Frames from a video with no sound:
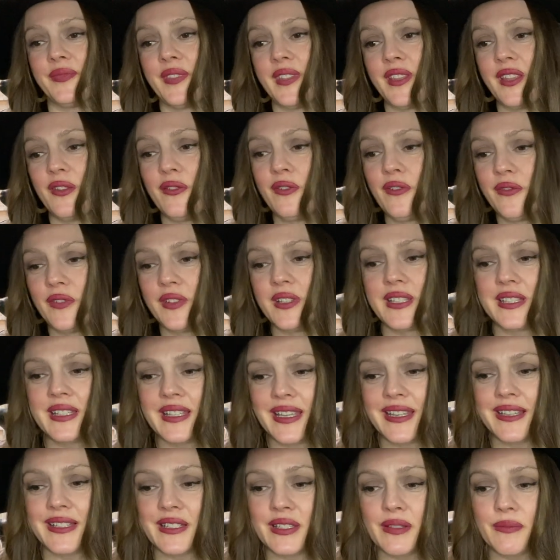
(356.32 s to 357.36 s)
The universe
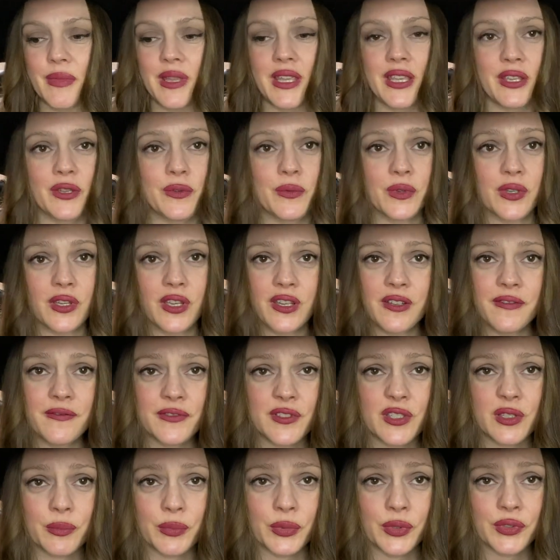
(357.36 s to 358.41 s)
likes to make you
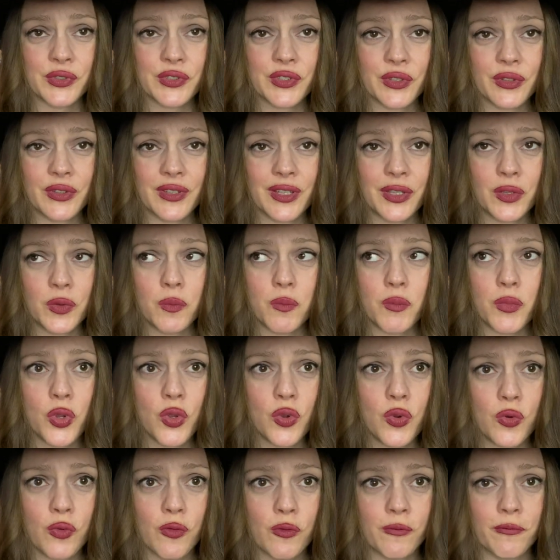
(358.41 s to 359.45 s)
uncomfortable so that you
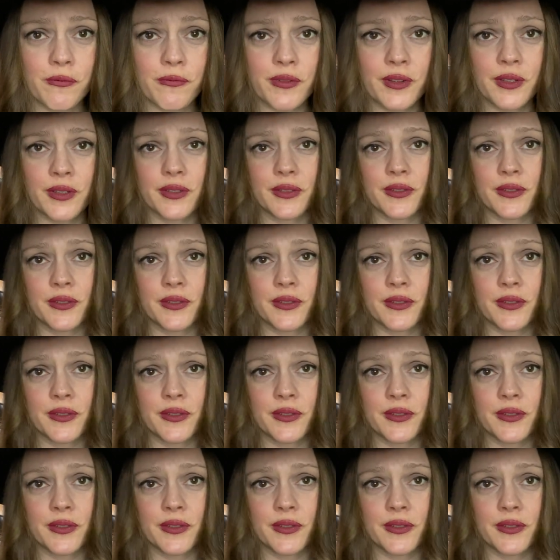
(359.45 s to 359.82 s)
move.